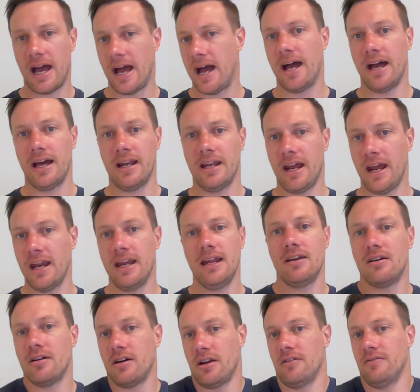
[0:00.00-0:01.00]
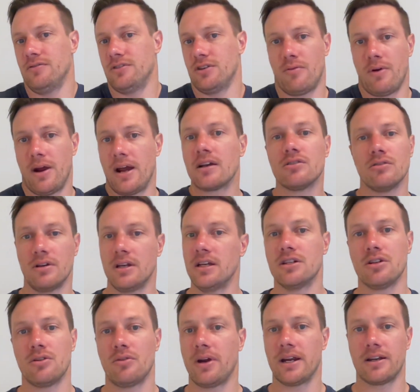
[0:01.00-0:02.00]
had any kind of direct or
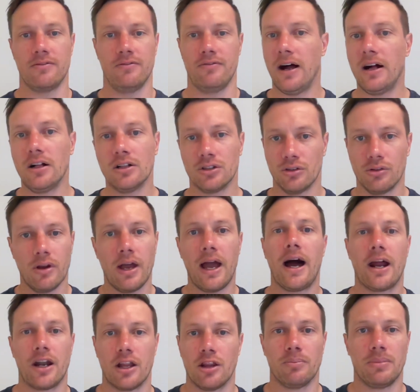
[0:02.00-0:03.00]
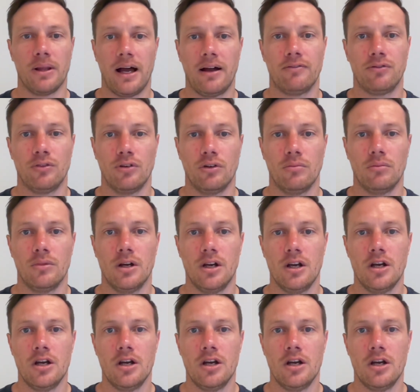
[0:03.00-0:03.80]
indirect value out of the platform.